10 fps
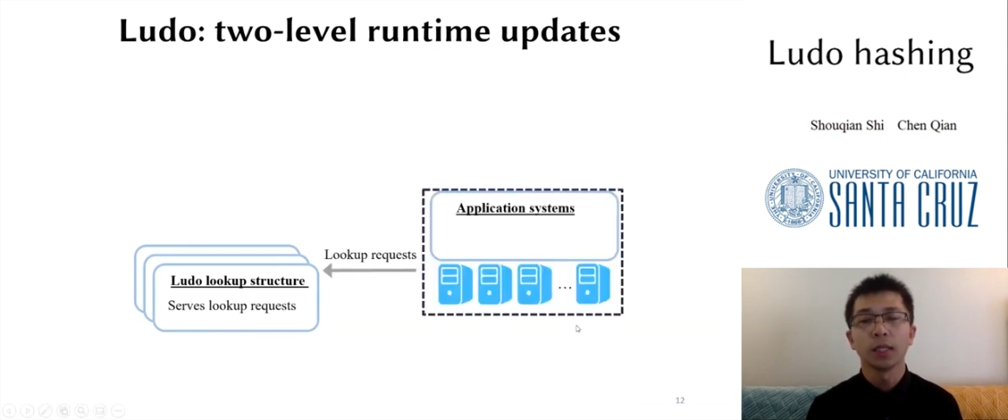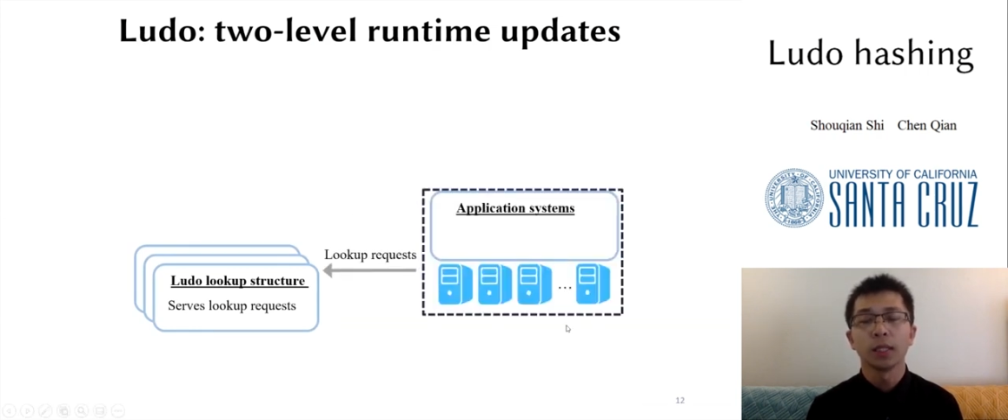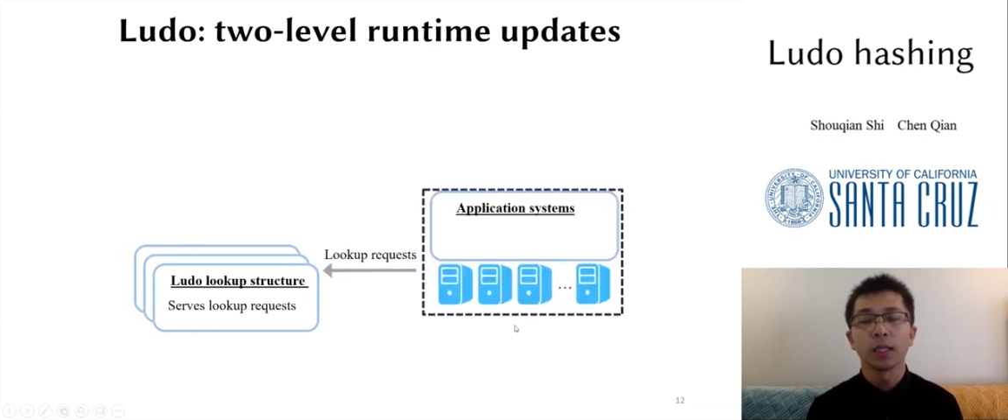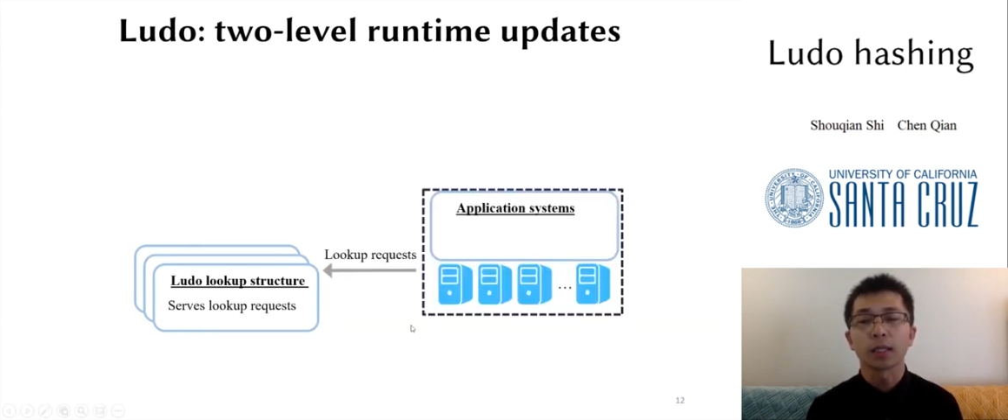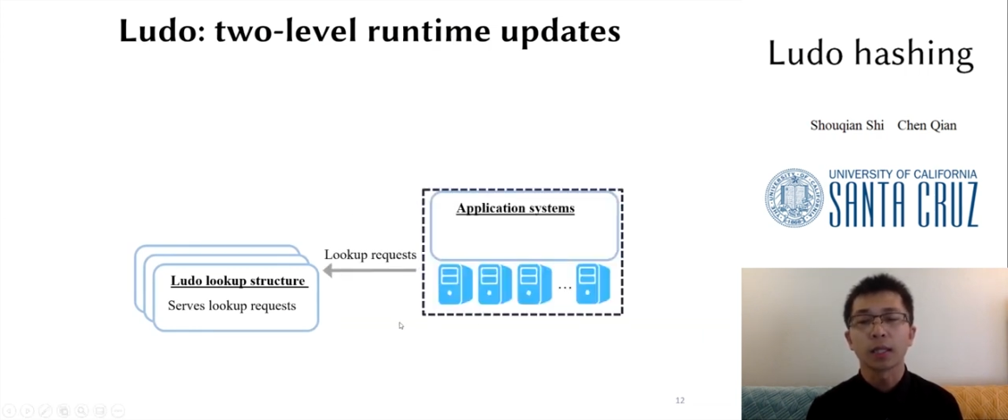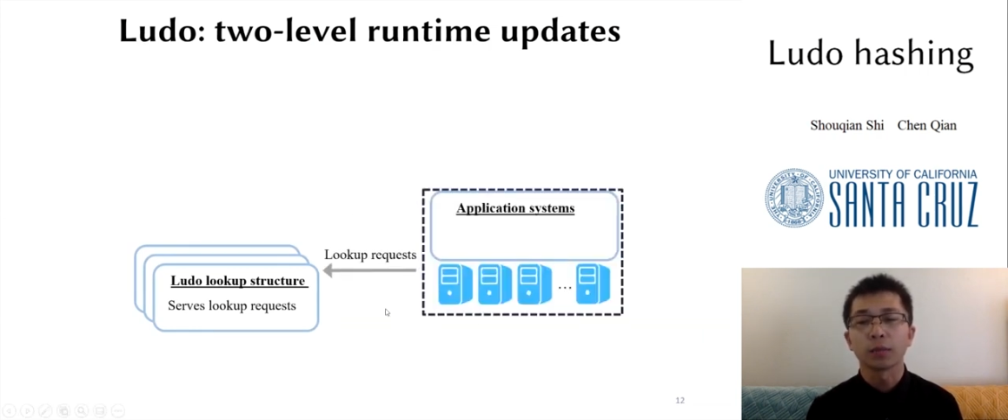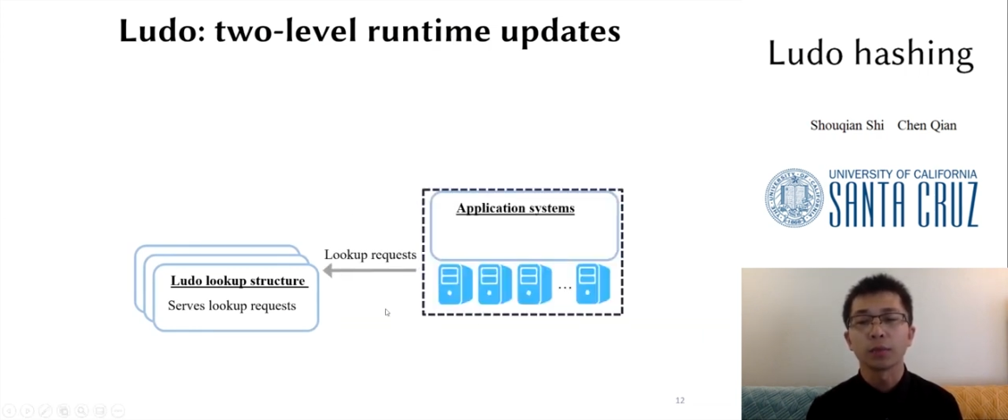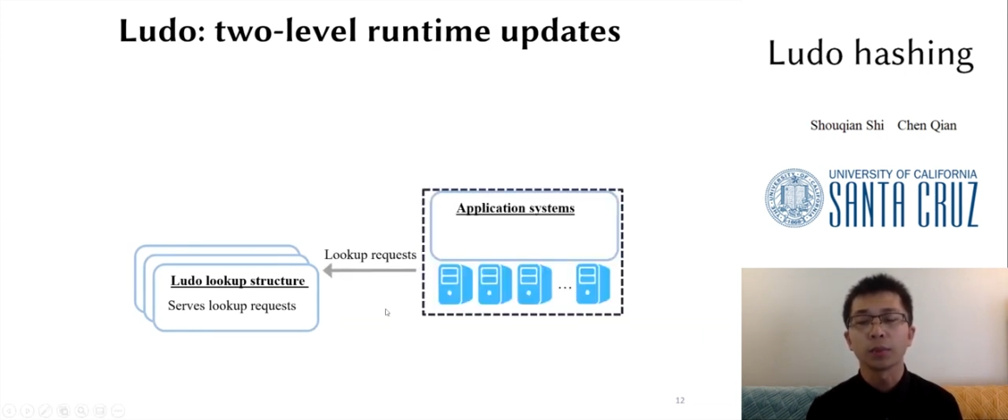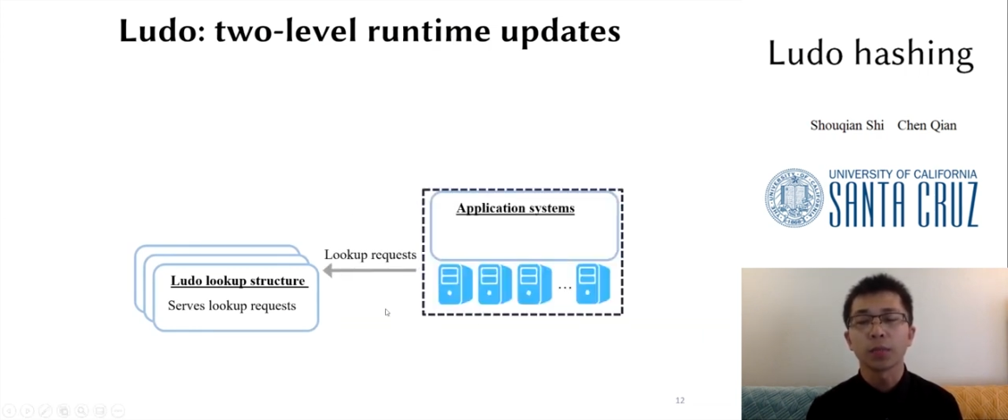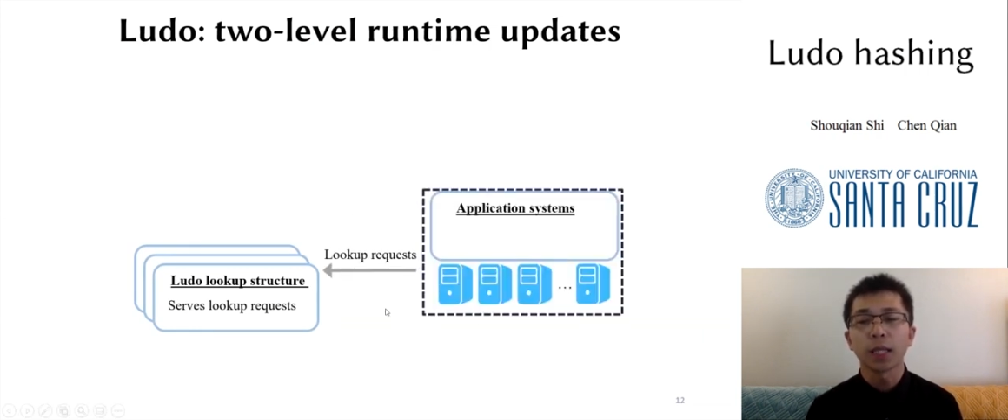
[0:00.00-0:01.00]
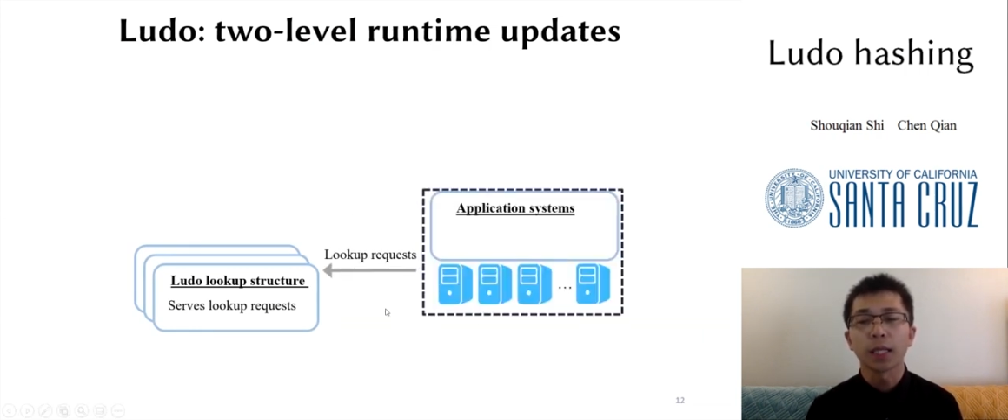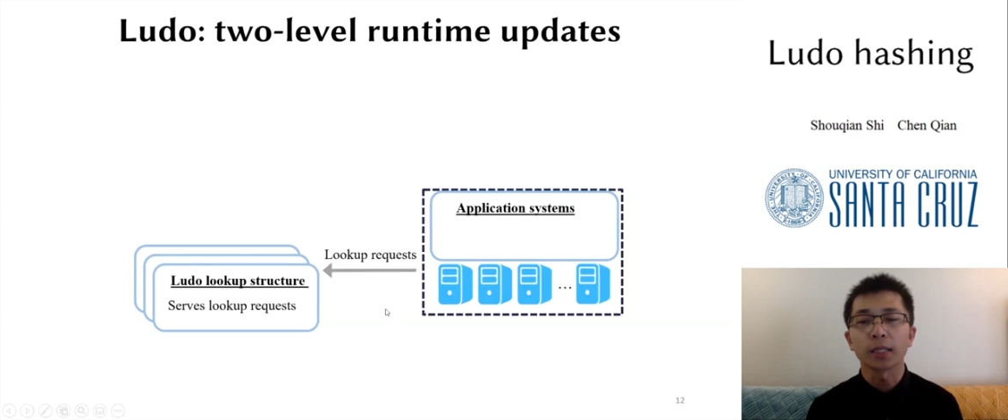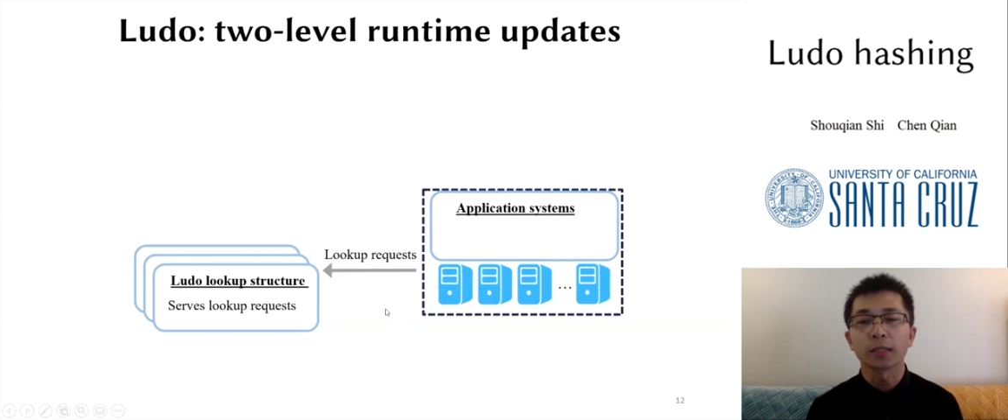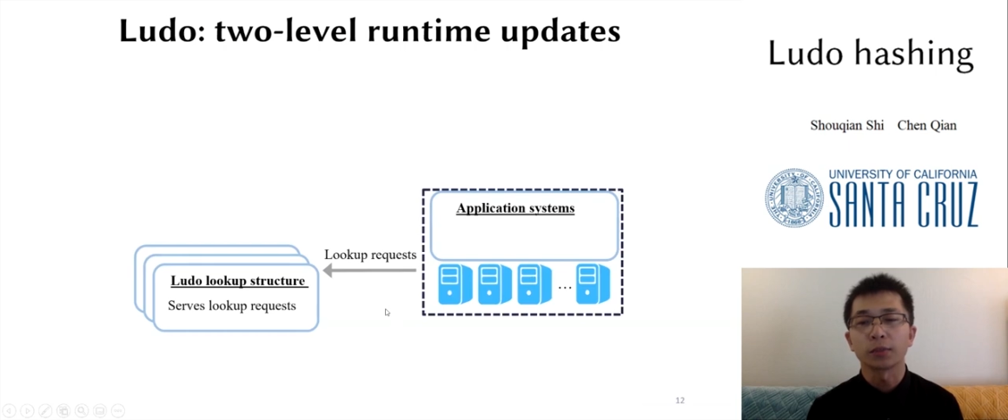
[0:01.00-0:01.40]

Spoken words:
and get replies